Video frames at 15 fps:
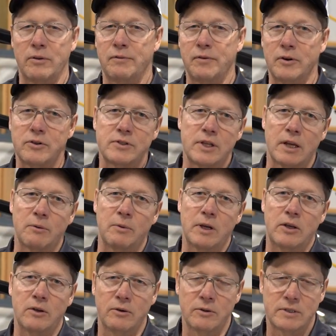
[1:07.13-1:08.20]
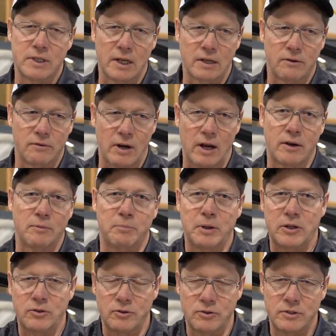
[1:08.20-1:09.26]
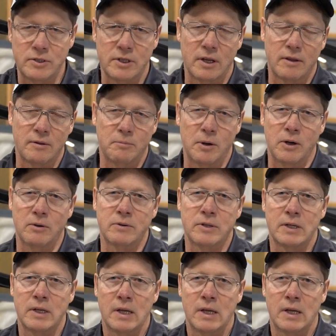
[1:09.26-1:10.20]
the first thing we do is take a round of pictures of the boat.